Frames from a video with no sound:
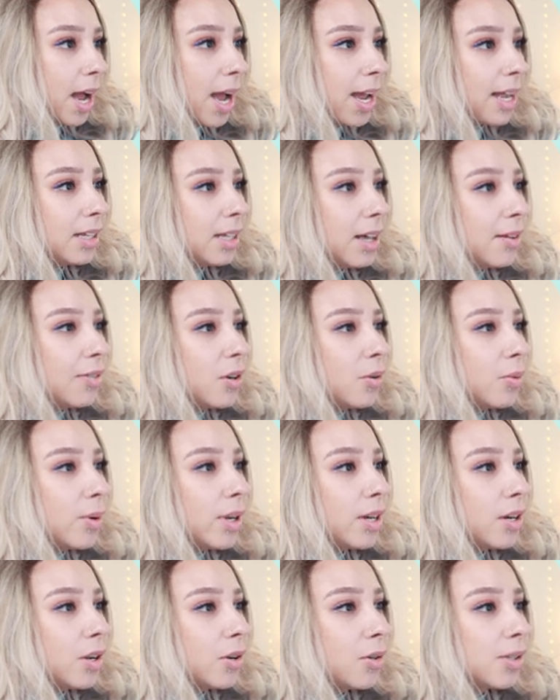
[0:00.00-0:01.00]
I love it when
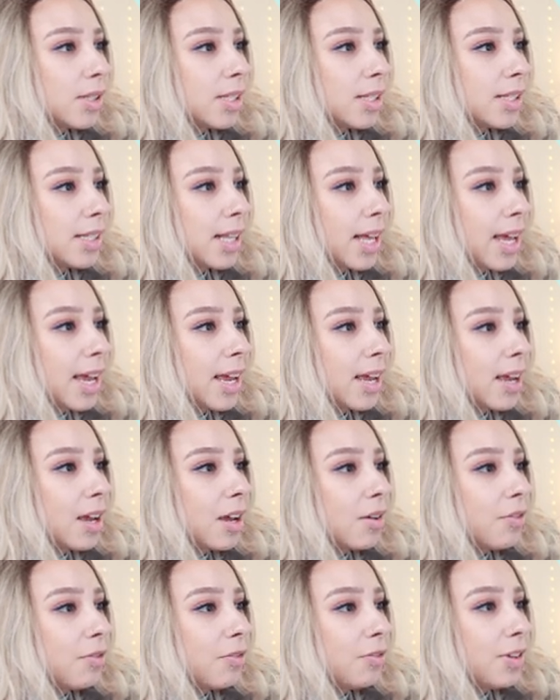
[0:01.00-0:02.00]
noses like
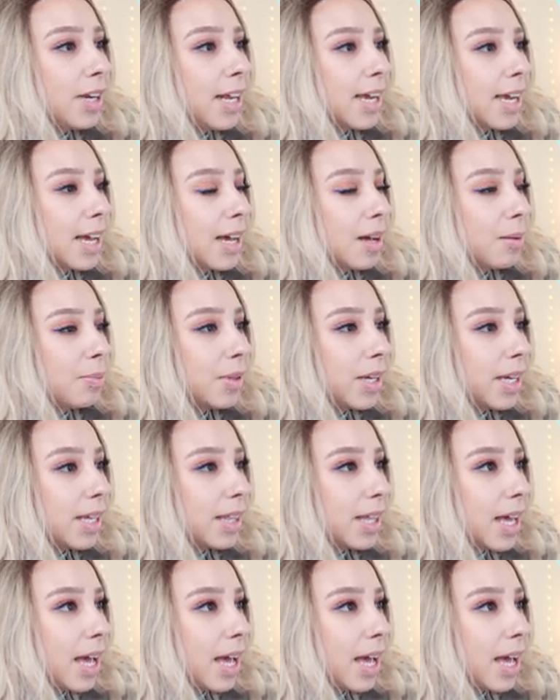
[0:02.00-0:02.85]
flick up like